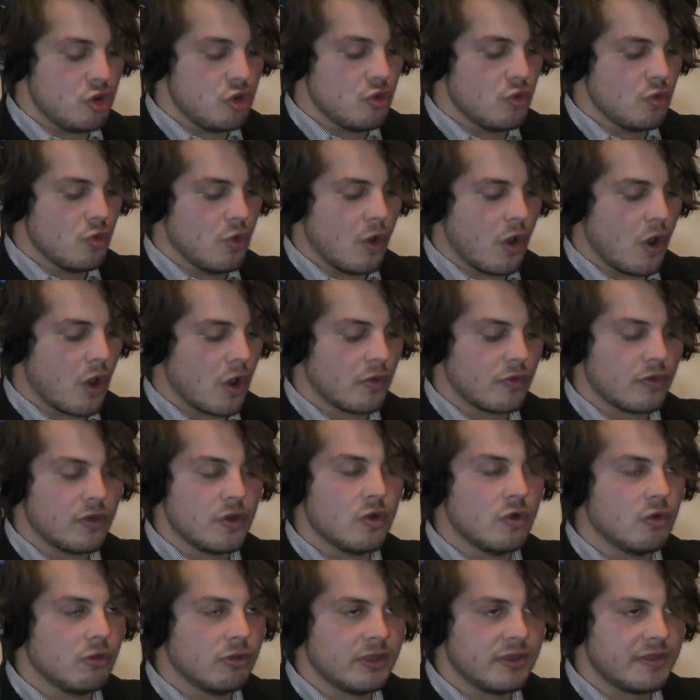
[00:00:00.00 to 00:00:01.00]
you
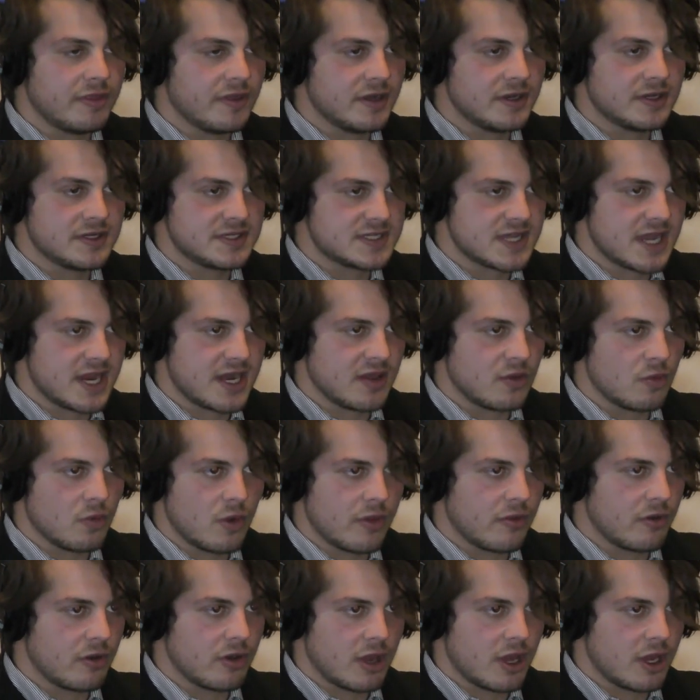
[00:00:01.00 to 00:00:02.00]
are the only thing
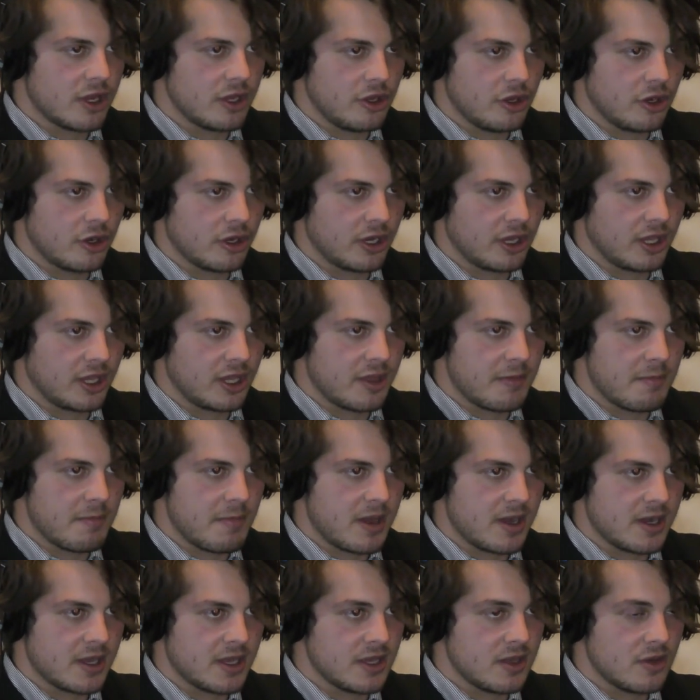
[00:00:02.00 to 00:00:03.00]
deciding whether or not you're going to
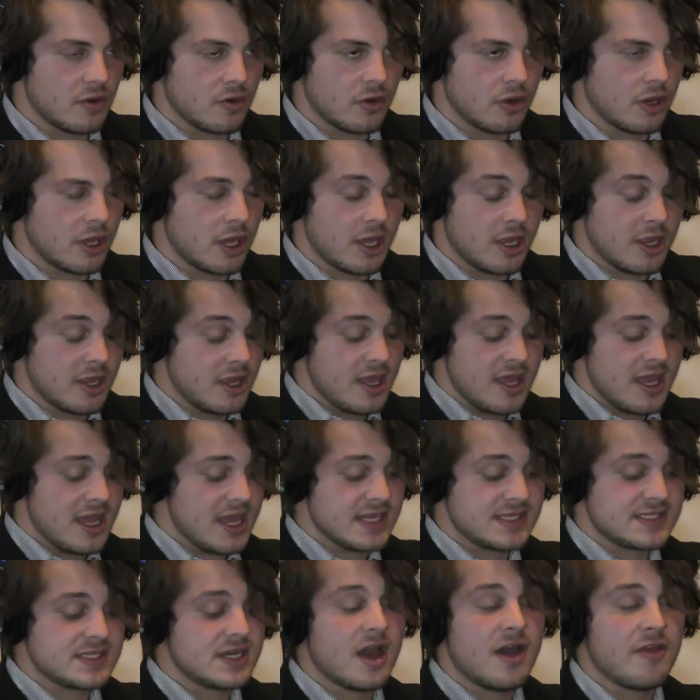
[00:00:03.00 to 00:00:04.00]
get money or not.
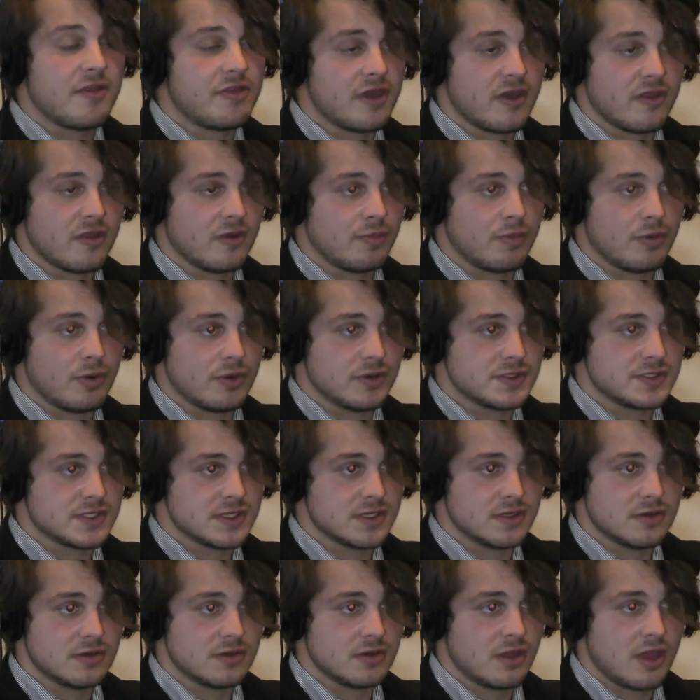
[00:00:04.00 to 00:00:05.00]
It's not the other
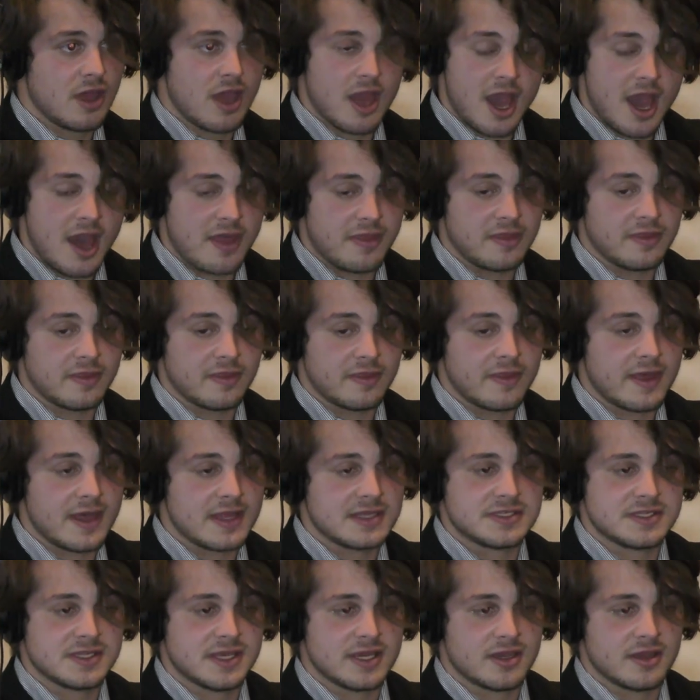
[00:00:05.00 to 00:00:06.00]
person. I
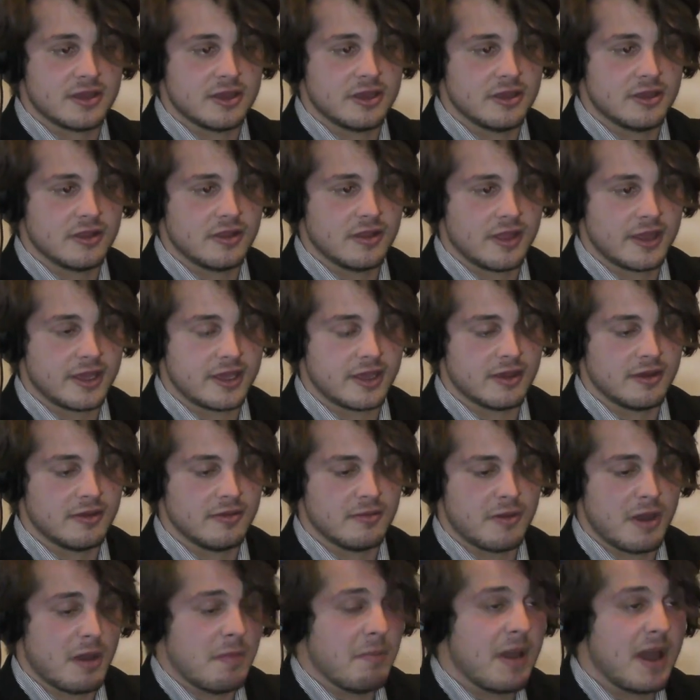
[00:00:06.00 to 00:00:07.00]
think that that's like
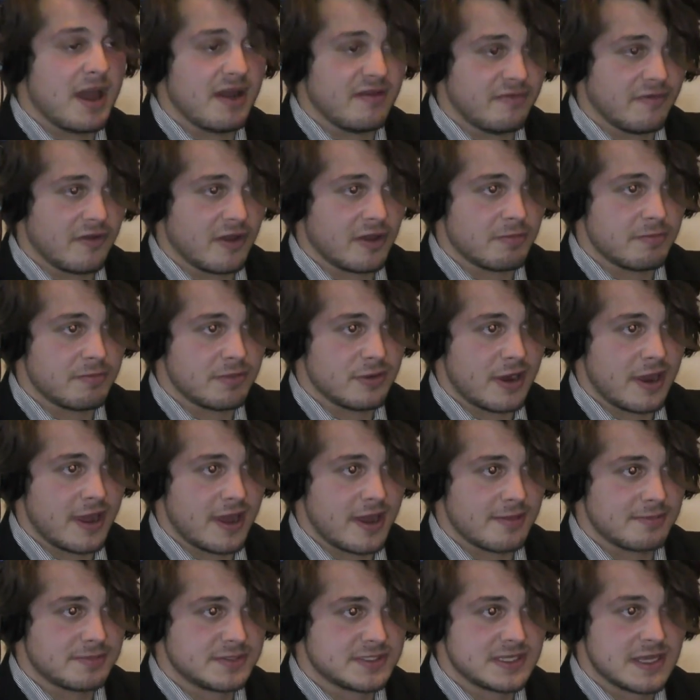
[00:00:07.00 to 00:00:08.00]
a mind
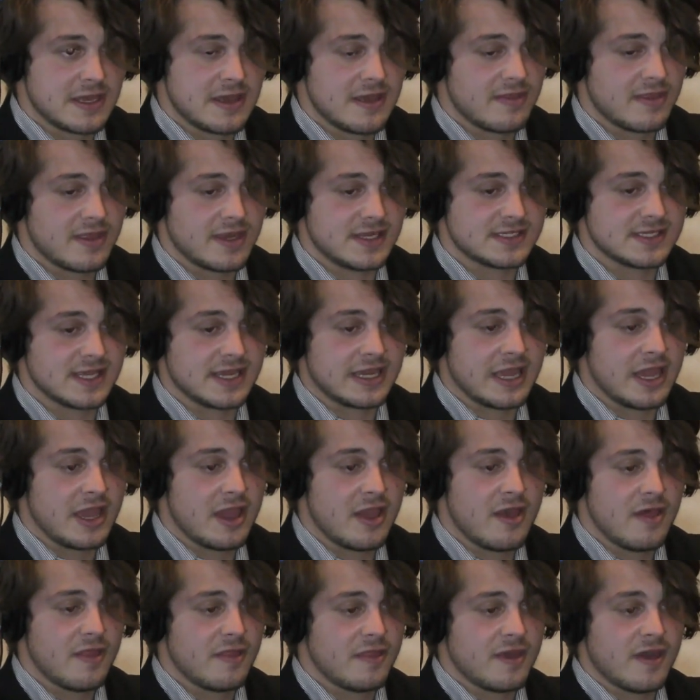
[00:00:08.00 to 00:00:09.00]
fuck, perhaps, that it's
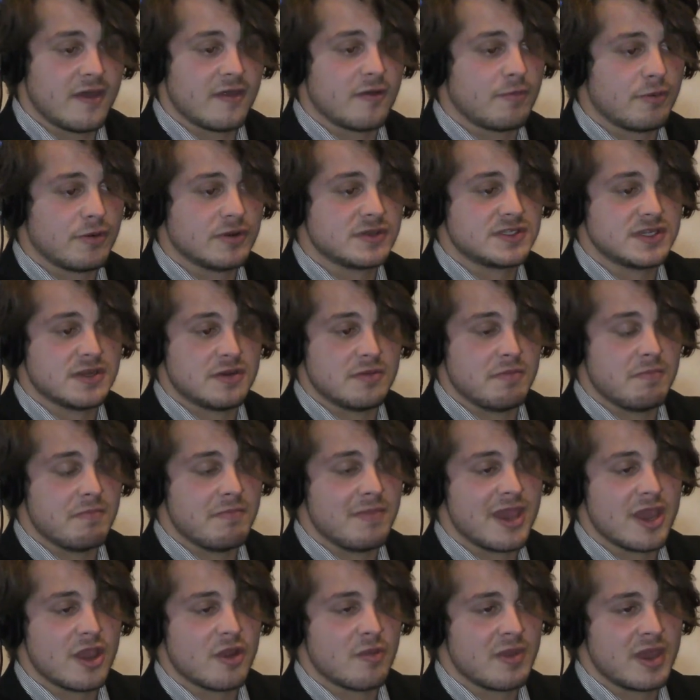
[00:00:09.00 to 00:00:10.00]
like the other
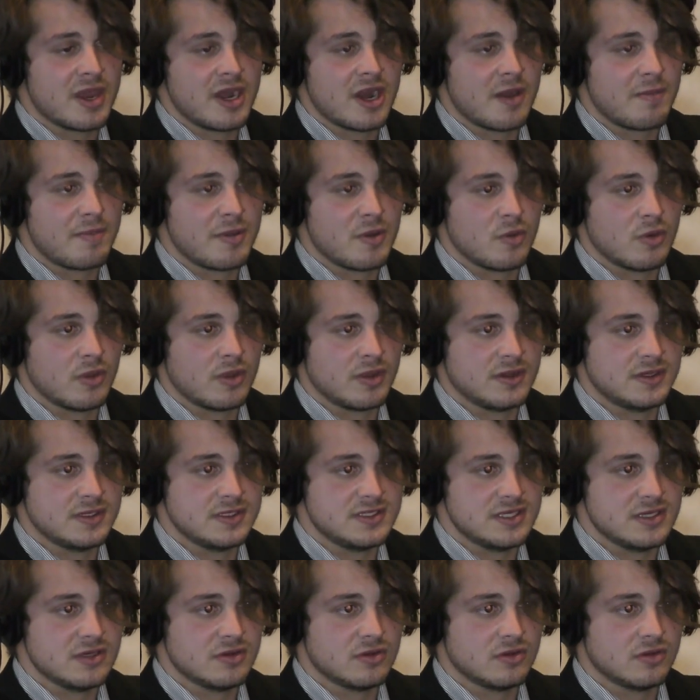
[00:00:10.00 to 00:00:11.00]
person may or may not be
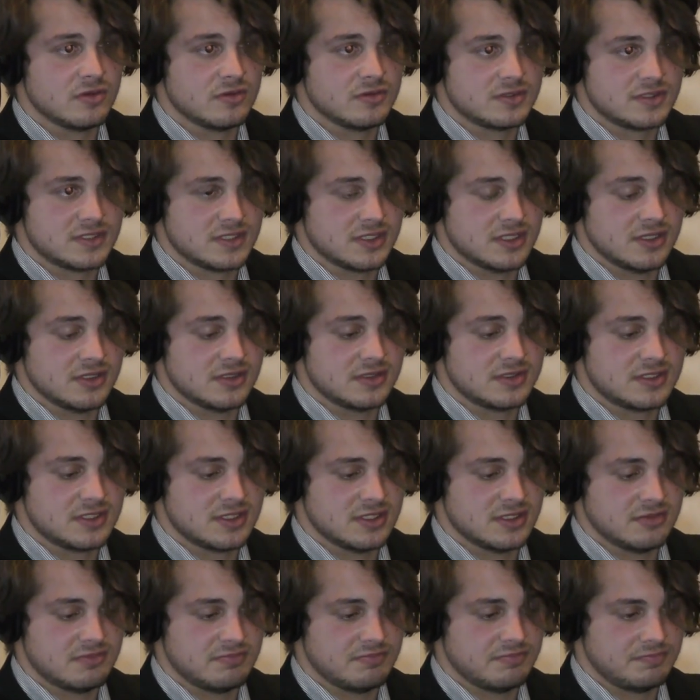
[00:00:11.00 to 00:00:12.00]
willing to
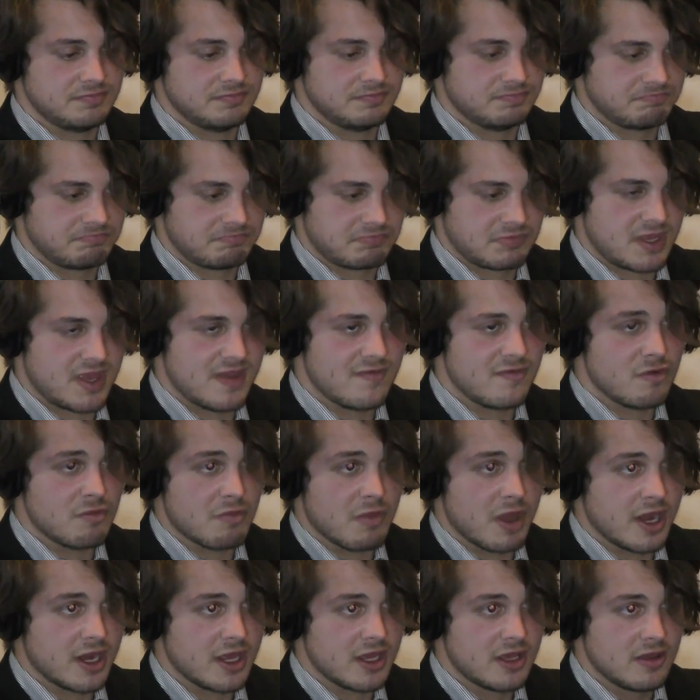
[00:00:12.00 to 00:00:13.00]
to
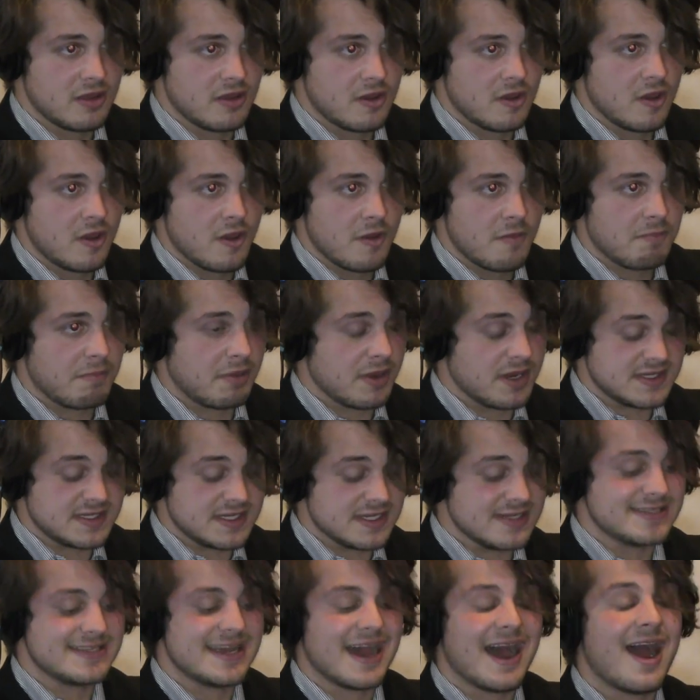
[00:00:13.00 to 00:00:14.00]
give you money,
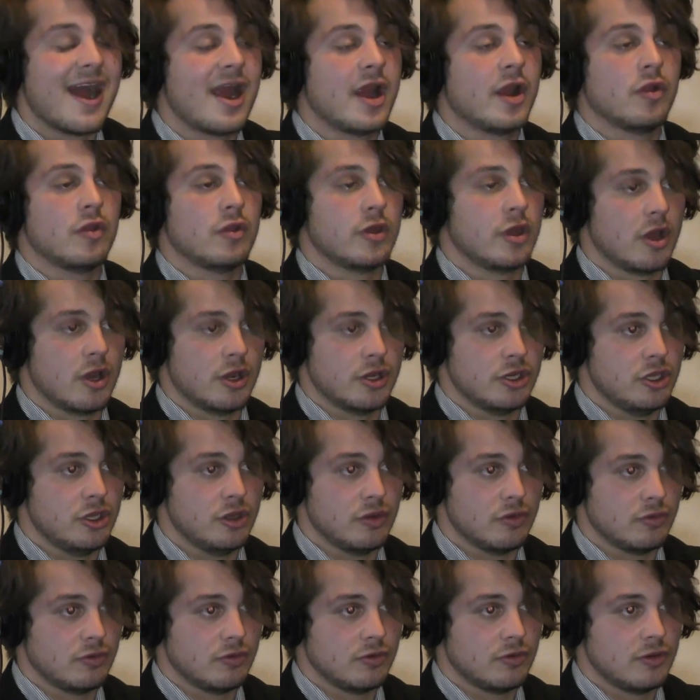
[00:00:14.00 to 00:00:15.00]
but it's entirely
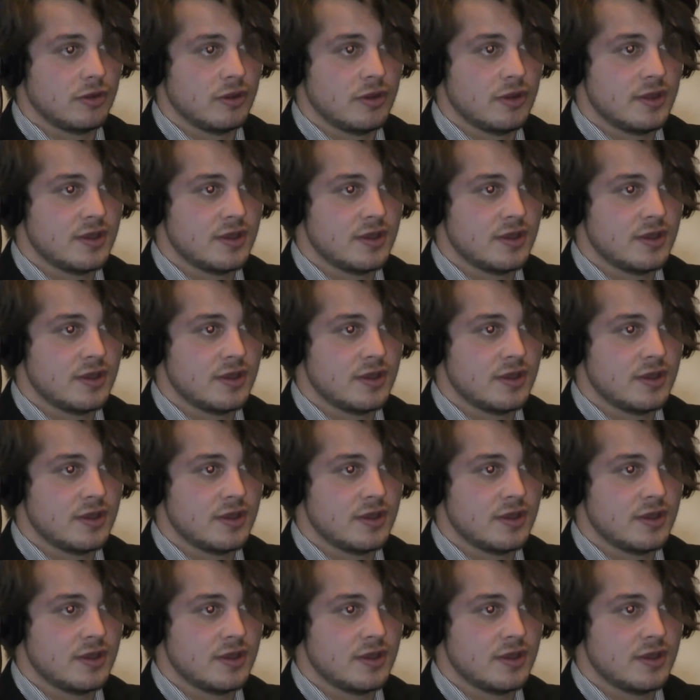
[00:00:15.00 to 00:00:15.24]
on you.